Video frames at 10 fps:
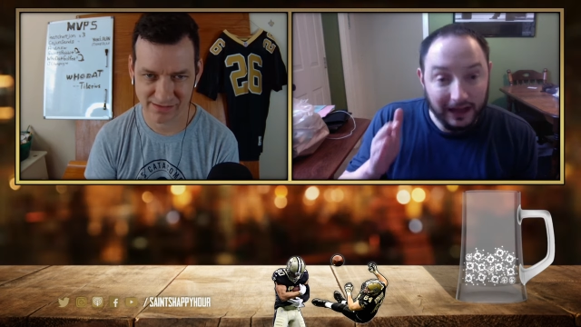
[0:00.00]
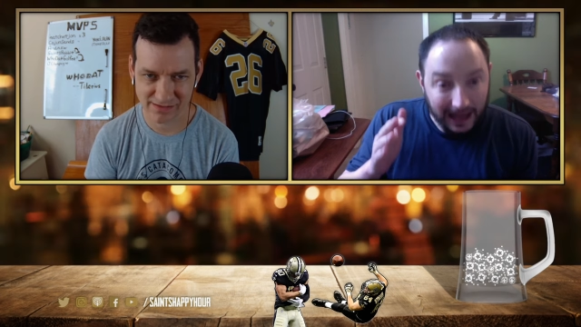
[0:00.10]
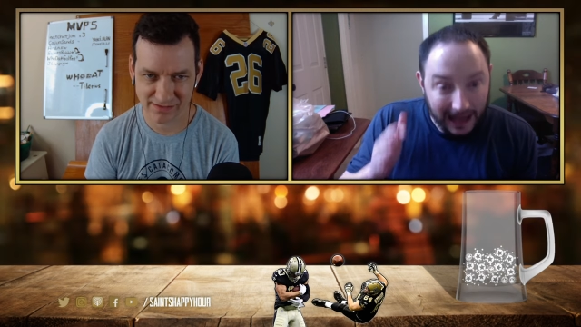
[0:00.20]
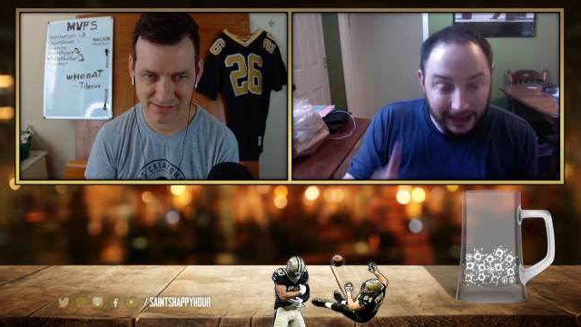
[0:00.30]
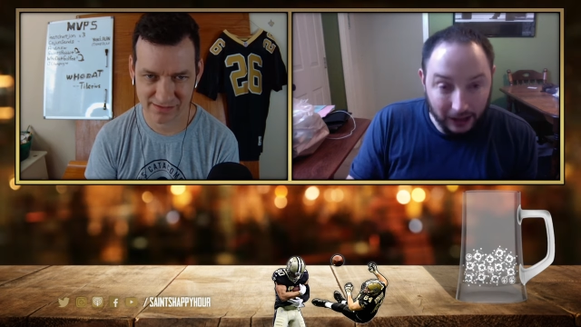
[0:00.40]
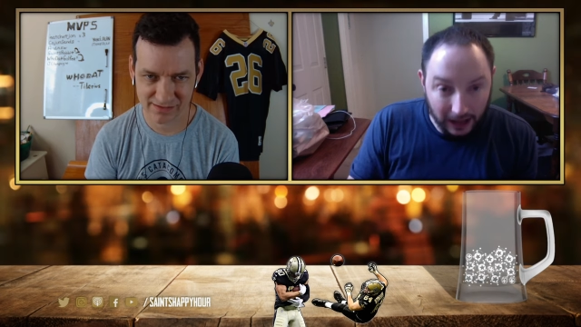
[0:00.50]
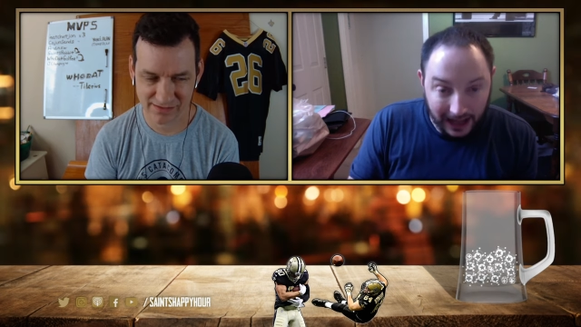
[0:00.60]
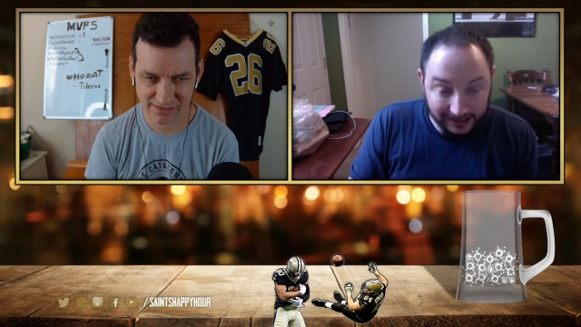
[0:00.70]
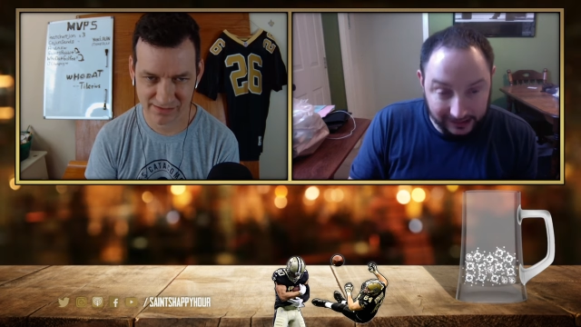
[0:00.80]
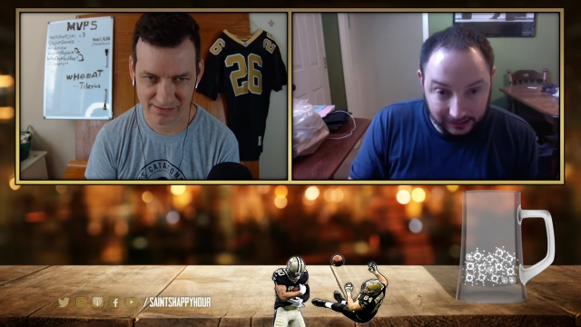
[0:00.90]
Speaker 1: at,
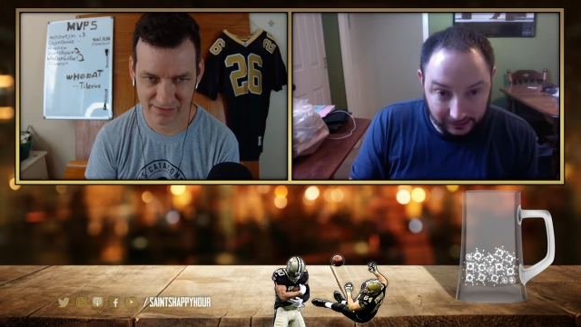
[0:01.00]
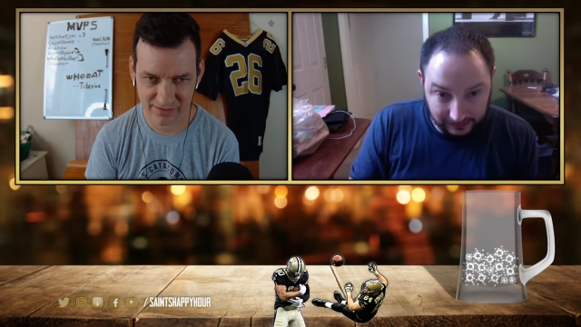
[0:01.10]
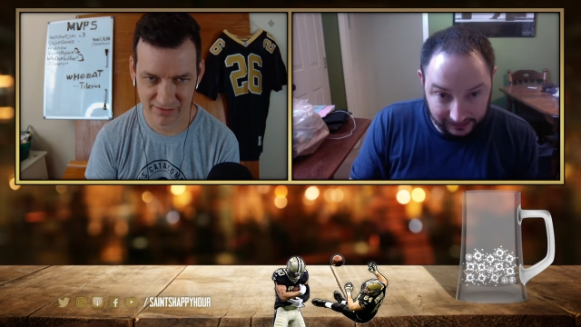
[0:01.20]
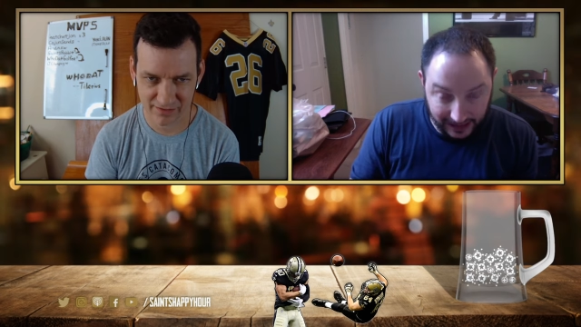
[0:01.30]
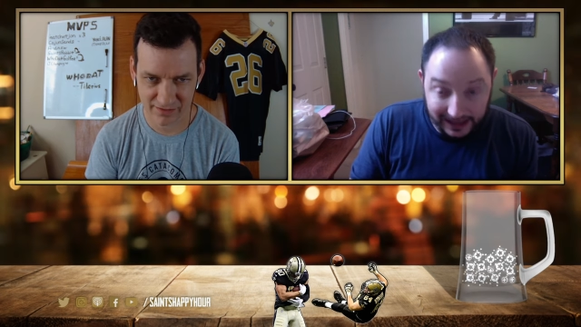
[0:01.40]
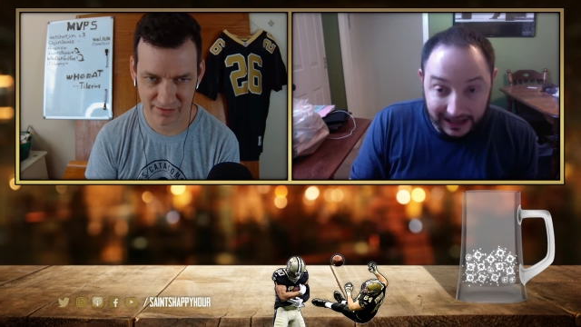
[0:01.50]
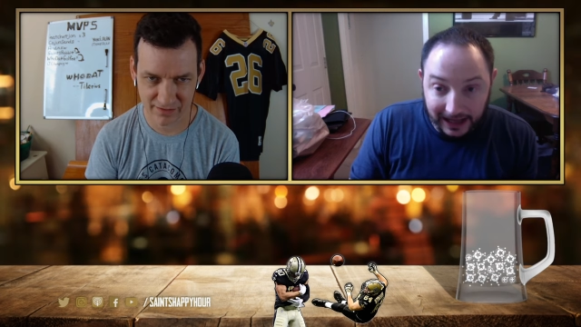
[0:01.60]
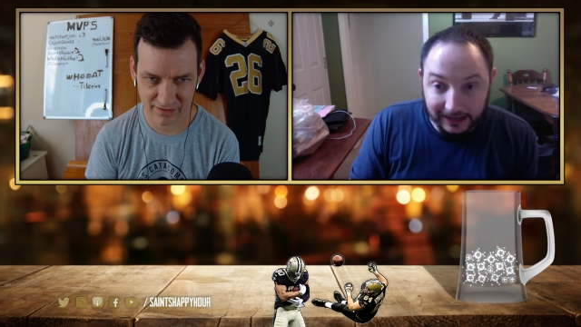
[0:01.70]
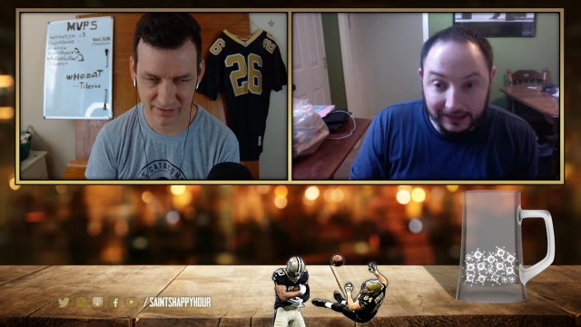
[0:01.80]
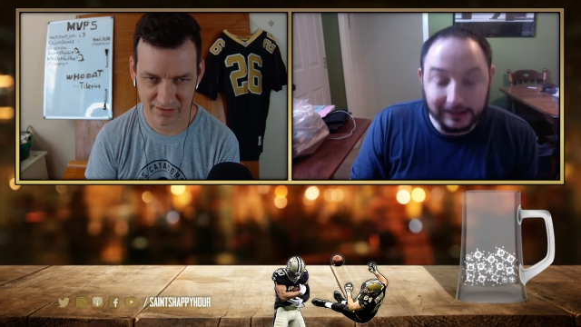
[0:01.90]
at tight
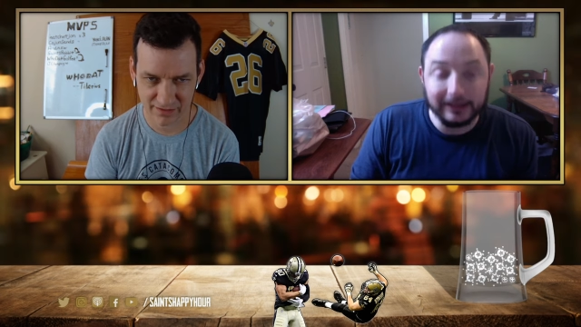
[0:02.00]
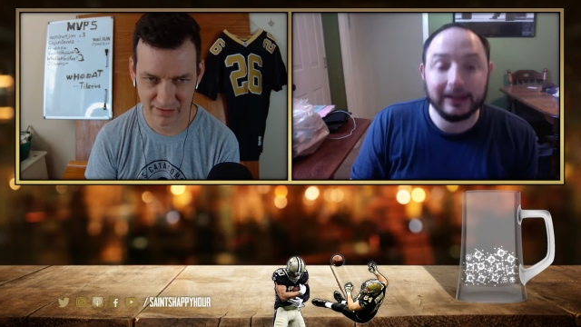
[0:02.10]
end.